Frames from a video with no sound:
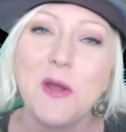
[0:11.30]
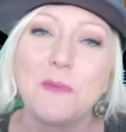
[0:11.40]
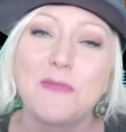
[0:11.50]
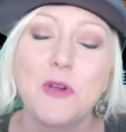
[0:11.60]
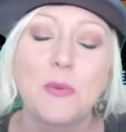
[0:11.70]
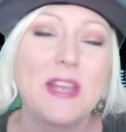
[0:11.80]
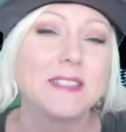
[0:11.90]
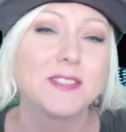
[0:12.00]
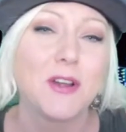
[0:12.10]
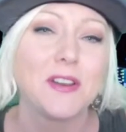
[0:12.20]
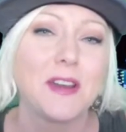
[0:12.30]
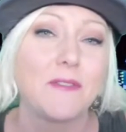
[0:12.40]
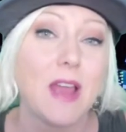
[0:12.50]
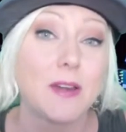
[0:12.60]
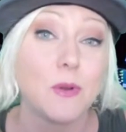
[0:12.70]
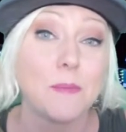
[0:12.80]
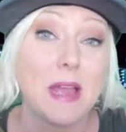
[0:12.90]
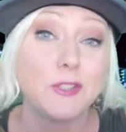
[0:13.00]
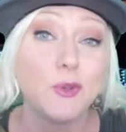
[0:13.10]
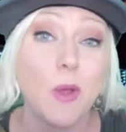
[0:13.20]
Before we get started, I've got to
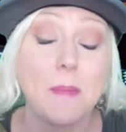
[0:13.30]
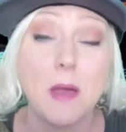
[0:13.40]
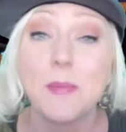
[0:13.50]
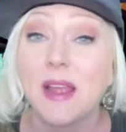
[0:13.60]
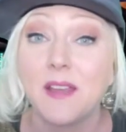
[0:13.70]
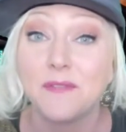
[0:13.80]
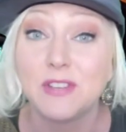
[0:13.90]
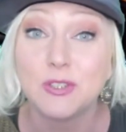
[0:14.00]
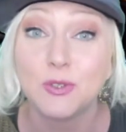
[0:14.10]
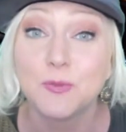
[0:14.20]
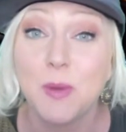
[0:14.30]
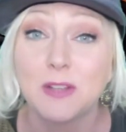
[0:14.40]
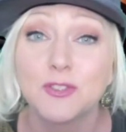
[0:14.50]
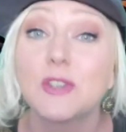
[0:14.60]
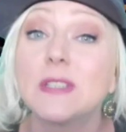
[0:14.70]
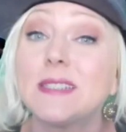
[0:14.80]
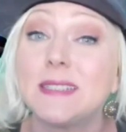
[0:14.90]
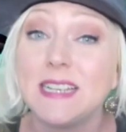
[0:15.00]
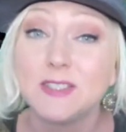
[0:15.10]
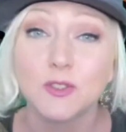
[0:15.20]
remind you about my official sponsor,
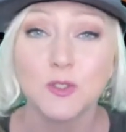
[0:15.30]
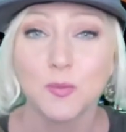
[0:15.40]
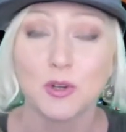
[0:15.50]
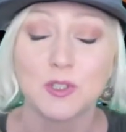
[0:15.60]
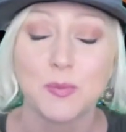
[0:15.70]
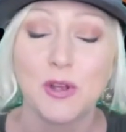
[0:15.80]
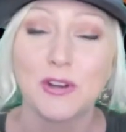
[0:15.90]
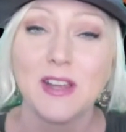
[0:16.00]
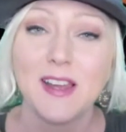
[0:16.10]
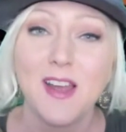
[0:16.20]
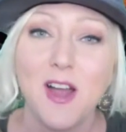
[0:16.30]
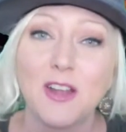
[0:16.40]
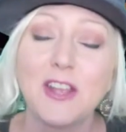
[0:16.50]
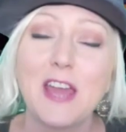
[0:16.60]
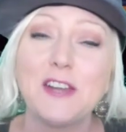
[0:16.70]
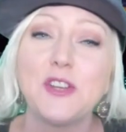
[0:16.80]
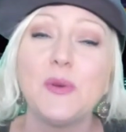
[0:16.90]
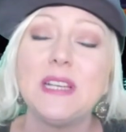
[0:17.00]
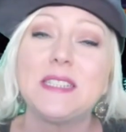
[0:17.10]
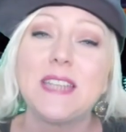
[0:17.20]
Caesars Sportsbook. All you got to do
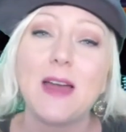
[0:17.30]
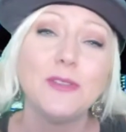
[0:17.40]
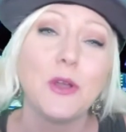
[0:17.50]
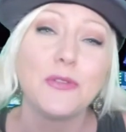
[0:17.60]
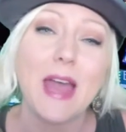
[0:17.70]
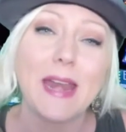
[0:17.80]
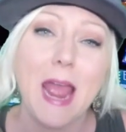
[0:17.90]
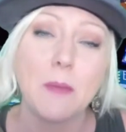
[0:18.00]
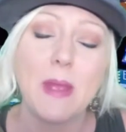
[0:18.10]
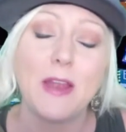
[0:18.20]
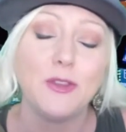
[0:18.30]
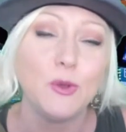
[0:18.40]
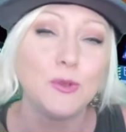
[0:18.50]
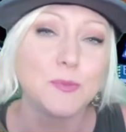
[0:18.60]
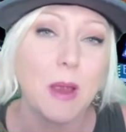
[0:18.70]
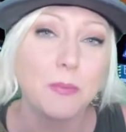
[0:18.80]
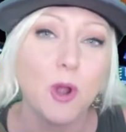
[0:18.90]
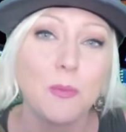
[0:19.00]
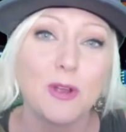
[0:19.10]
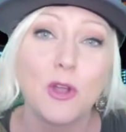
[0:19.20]
is download that app and use my
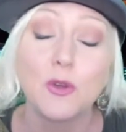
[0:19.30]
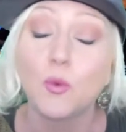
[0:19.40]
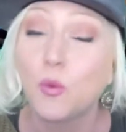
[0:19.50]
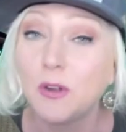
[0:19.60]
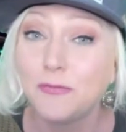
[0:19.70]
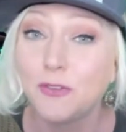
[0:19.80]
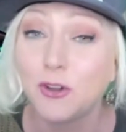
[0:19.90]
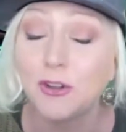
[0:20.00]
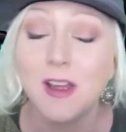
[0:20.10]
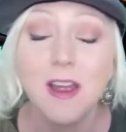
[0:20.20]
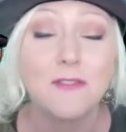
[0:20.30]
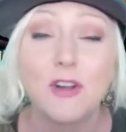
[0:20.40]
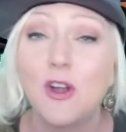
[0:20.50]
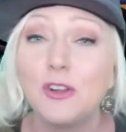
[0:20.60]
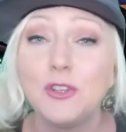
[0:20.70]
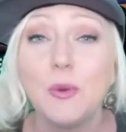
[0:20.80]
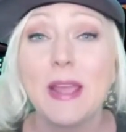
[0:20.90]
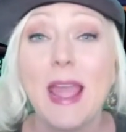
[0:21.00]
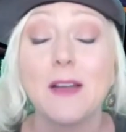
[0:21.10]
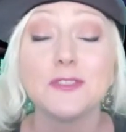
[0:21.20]
promo code Woodful for all new
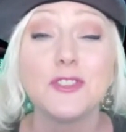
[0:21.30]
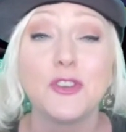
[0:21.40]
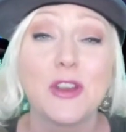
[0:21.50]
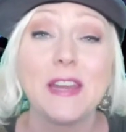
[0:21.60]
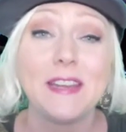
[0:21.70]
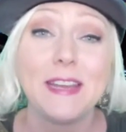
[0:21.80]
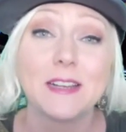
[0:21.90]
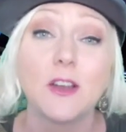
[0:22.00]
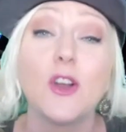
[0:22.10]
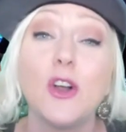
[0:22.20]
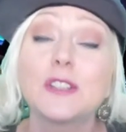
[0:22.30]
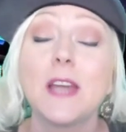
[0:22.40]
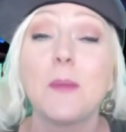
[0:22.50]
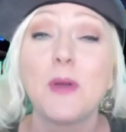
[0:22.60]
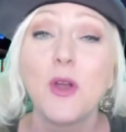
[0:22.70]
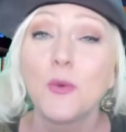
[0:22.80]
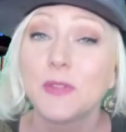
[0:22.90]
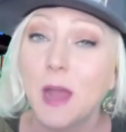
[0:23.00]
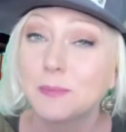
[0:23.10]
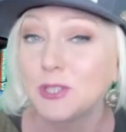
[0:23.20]
accounts. You're getting hooked up with
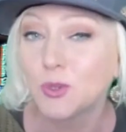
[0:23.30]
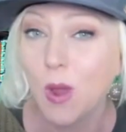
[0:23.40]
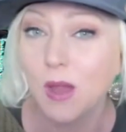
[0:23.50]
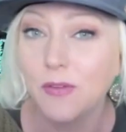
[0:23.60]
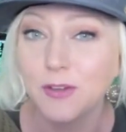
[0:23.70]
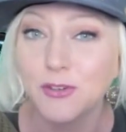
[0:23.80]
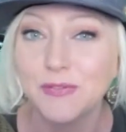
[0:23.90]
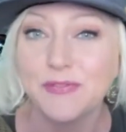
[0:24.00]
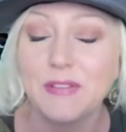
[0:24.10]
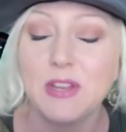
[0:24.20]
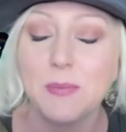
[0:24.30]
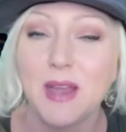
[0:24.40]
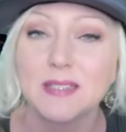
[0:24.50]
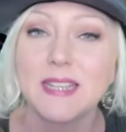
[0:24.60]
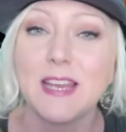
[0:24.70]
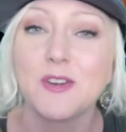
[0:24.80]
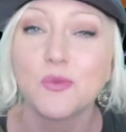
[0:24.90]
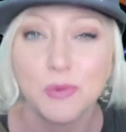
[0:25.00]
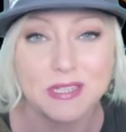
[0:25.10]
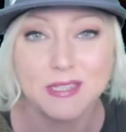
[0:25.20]
up to $1,250 in a
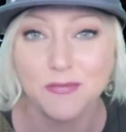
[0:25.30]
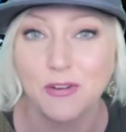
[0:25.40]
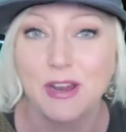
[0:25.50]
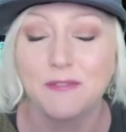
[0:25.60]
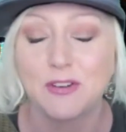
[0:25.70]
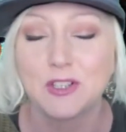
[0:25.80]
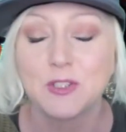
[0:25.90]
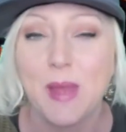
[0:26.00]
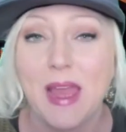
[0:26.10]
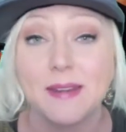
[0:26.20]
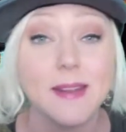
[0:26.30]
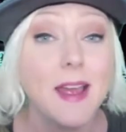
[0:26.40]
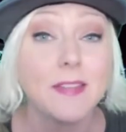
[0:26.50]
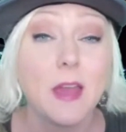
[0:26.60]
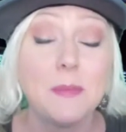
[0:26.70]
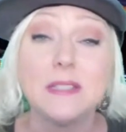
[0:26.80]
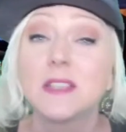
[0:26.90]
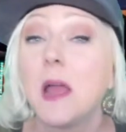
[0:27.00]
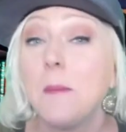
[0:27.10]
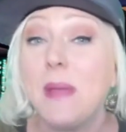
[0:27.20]
risk-free first bet. That means
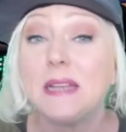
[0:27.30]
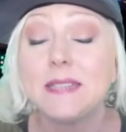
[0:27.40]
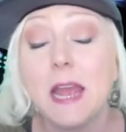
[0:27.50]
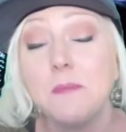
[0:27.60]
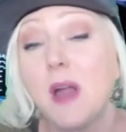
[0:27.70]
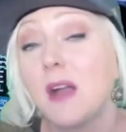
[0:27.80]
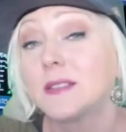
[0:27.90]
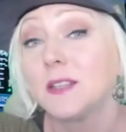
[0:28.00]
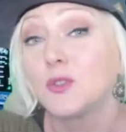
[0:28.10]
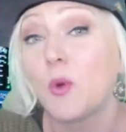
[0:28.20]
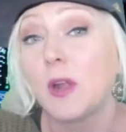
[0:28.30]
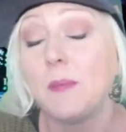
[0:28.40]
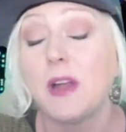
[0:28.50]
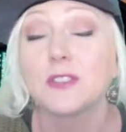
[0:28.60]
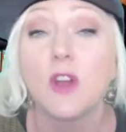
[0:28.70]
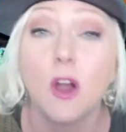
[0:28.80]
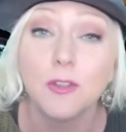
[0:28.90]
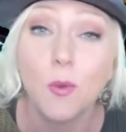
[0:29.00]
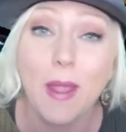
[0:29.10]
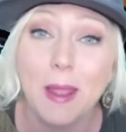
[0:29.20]
bet $10, $20, all
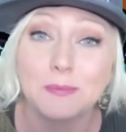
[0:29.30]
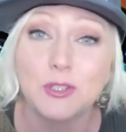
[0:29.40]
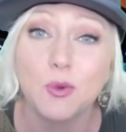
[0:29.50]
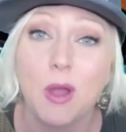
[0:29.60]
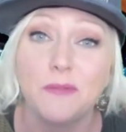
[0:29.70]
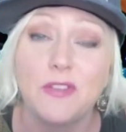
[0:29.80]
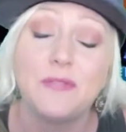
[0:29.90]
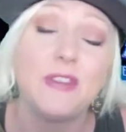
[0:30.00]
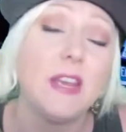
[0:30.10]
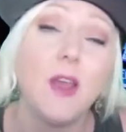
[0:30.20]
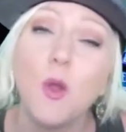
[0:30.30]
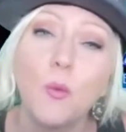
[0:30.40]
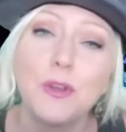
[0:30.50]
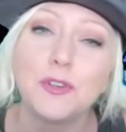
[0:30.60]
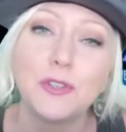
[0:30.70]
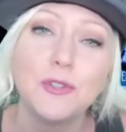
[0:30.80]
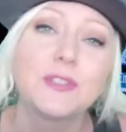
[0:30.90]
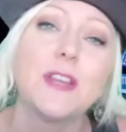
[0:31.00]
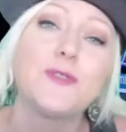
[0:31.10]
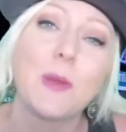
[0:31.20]
the way up to $1,250. Win or lose,
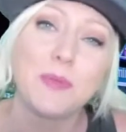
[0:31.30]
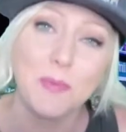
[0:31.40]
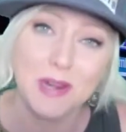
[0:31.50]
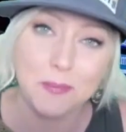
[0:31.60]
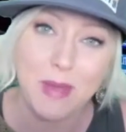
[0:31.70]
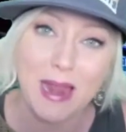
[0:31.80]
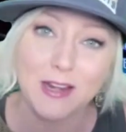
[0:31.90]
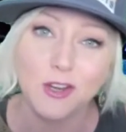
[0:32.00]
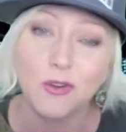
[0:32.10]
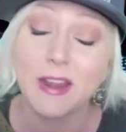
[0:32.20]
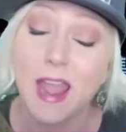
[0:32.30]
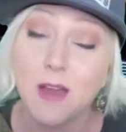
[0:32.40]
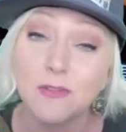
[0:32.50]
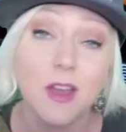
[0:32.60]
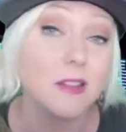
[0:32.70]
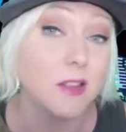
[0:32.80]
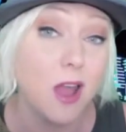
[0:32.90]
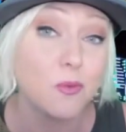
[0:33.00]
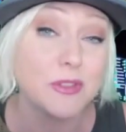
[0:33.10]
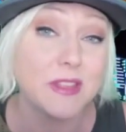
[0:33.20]
they drop the money back into your account,
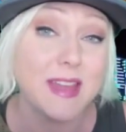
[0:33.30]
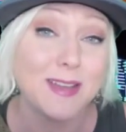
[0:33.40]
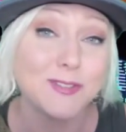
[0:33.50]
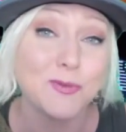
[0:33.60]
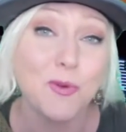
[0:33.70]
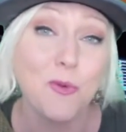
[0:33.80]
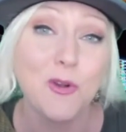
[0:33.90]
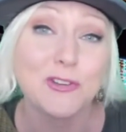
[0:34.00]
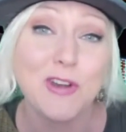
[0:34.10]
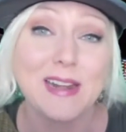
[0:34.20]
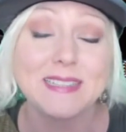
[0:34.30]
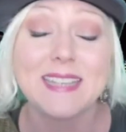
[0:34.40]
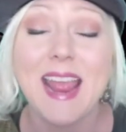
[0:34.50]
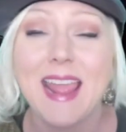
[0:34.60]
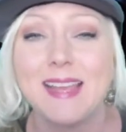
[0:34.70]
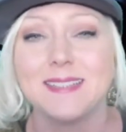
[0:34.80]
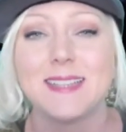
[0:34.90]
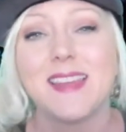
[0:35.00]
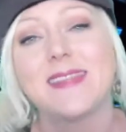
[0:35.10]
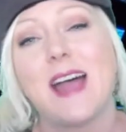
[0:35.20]
along with 1,000 reward credits and
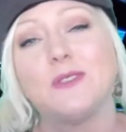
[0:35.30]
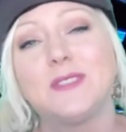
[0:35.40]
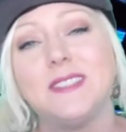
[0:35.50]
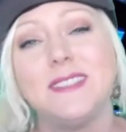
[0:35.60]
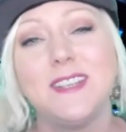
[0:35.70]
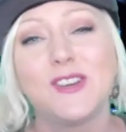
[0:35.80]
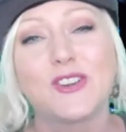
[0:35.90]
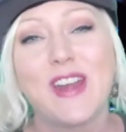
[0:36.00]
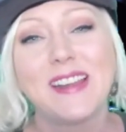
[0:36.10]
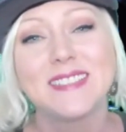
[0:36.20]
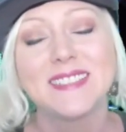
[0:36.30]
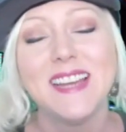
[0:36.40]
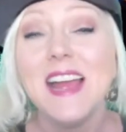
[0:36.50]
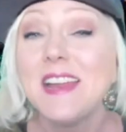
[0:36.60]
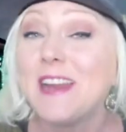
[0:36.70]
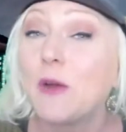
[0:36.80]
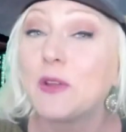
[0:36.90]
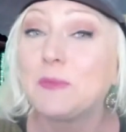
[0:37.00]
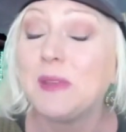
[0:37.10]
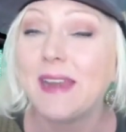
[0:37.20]
1,000 tier credits. Now
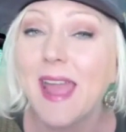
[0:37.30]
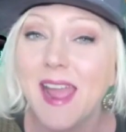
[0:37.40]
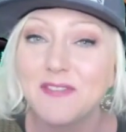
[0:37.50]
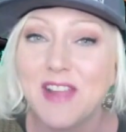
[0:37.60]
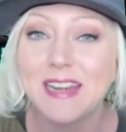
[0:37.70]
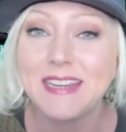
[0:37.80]
with me today, I've got